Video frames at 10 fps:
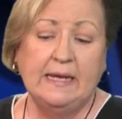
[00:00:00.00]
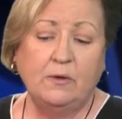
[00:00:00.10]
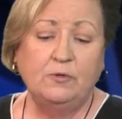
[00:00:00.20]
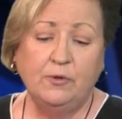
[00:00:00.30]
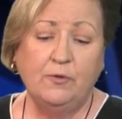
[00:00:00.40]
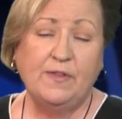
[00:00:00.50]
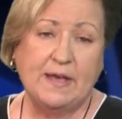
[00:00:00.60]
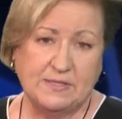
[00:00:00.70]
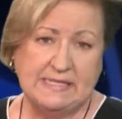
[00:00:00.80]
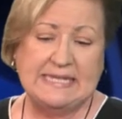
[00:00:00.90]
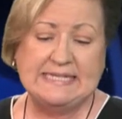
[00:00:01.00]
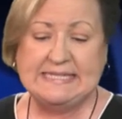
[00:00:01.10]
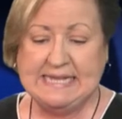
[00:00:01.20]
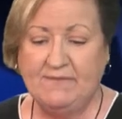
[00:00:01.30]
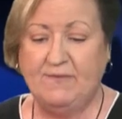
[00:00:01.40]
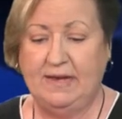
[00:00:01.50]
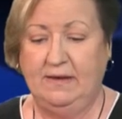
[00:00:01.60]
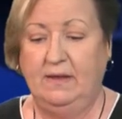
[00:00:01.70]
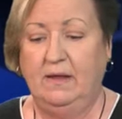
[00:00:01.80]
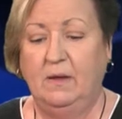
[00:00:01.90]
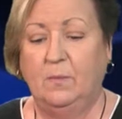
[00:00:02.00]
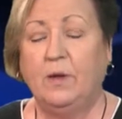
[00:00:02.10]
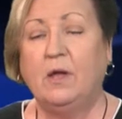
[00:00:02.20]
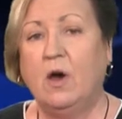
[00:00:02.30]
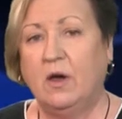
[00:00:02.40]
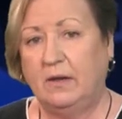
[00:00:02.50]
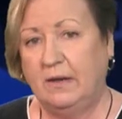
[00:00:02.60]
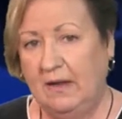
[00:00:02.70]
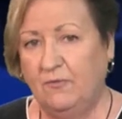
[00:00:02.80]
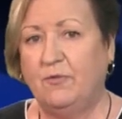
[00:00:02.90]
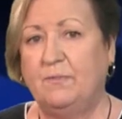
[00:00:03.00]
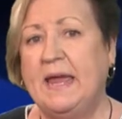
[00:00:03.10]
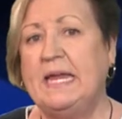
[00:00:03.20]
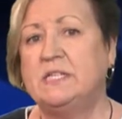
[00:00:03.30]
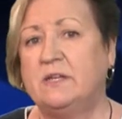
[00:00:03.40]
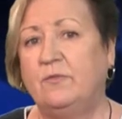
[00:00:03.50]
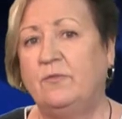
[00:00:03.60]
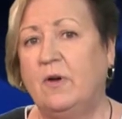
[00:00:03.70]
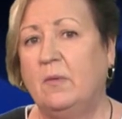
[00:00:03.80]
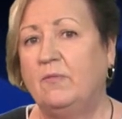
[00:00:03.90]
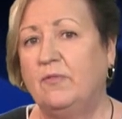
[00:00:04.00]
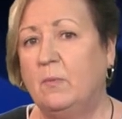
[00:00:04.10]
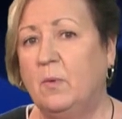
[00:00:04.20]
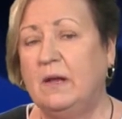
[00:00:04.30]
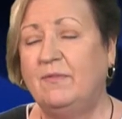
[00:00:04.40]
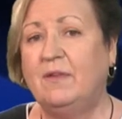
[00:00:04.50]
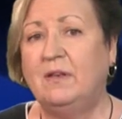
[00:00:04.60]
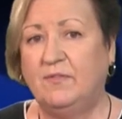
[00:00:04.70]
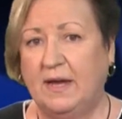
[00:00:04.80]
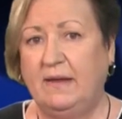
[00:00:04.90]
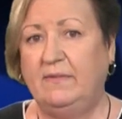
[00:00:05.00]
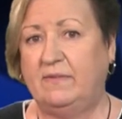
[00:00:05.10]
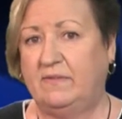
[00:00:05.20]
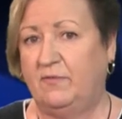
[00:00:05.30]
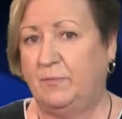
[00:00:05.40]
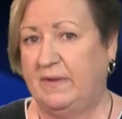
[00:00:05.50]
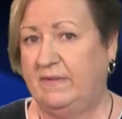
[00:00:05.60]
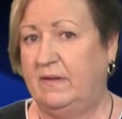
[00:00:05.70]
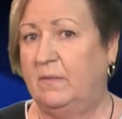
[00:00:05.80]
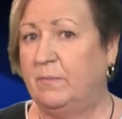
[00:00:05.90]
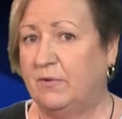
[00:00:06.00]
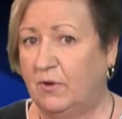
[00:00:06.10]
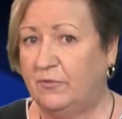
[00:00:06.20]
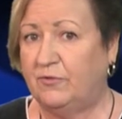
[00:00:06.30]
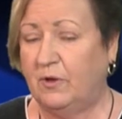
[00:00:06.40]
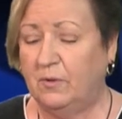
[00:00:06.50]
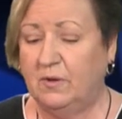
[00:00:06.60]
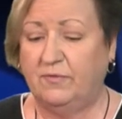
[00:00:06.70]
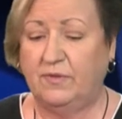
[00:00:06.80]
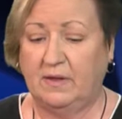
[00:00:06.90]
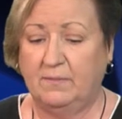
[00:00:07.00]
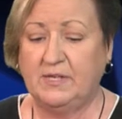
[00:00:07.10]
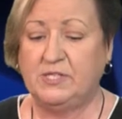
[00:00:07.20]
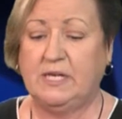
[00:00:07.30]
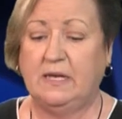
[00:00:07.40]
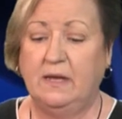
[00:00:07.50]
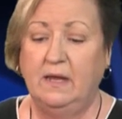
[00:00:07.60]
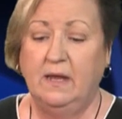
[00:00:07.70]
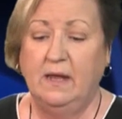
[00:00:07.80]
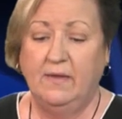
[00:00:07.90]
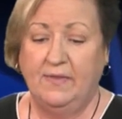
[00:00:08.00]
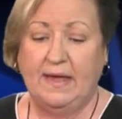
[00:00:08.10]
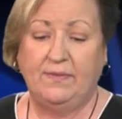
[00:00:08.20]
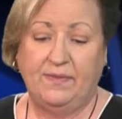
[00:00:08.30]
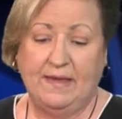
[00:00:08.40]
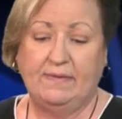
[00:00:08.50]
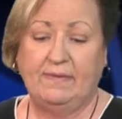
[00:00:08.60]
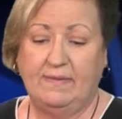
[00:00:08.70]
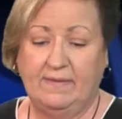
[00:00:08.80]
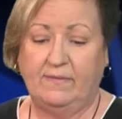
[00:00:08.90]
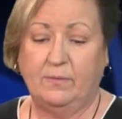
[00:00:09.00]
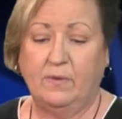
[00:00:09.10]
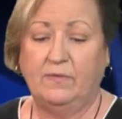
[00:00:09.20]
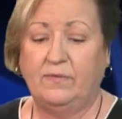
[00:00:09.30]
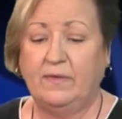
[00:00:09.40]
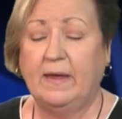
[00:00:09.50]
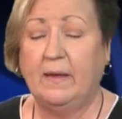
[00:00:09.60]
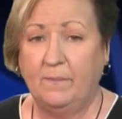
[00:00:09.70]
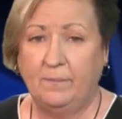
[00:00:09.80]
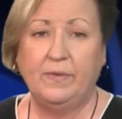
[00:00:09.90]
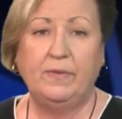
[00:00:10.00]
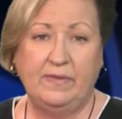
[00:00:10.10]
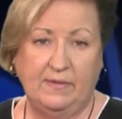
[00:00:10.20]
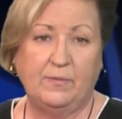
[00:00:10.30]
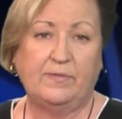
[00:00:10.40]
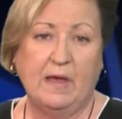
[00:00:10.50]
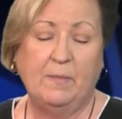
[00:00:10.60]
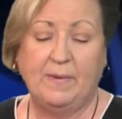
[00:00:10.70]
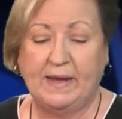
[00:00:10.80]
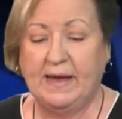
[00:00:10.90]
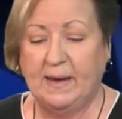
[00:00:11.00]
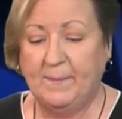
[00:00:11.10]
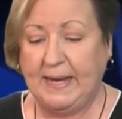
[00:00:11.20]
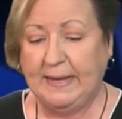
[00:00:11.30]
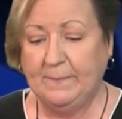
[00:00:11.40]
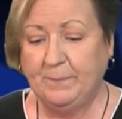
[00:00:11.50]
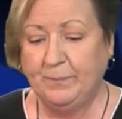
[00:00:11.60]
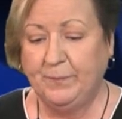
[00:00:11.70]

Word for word: Now in 2007, we got information from, from one of the advisors of President Barroso of the Commission that, that this, was, um, this was up and coming.